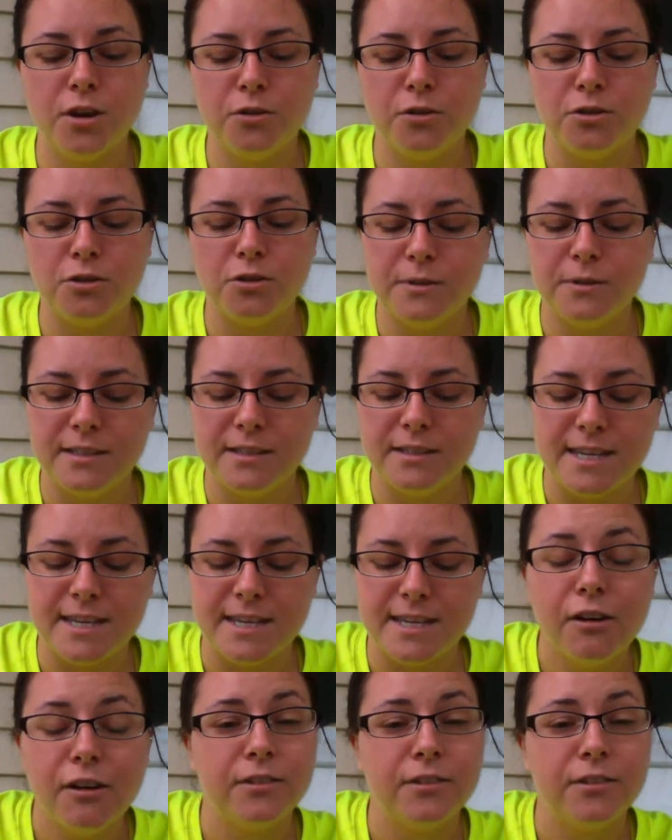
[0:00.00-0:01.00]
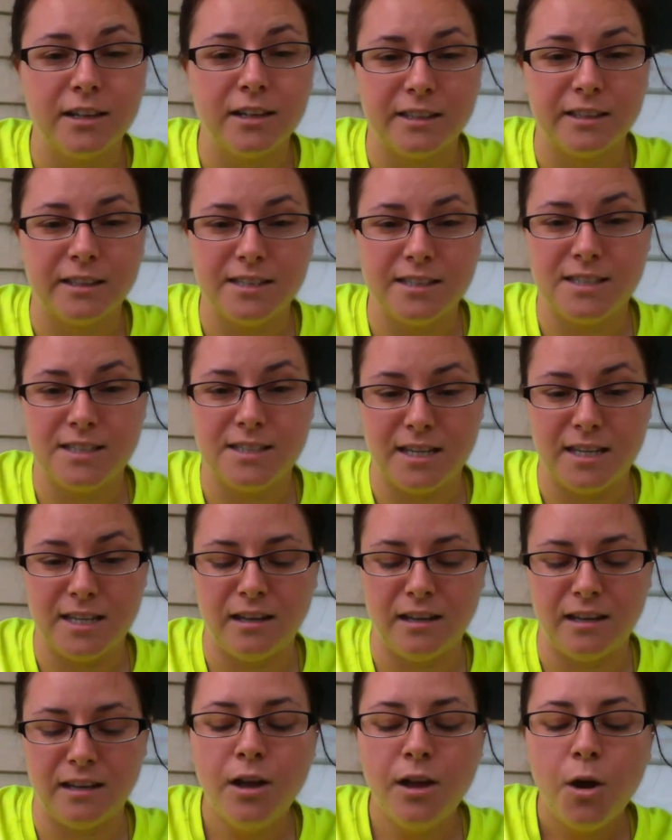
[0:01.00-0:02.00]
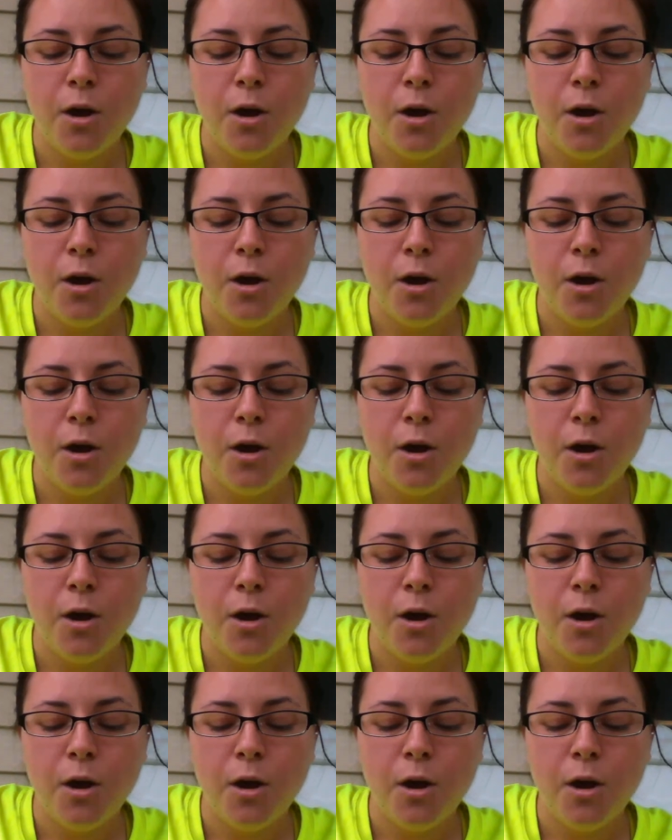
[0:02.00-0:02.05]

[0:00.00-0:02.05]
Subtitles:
you would definitely see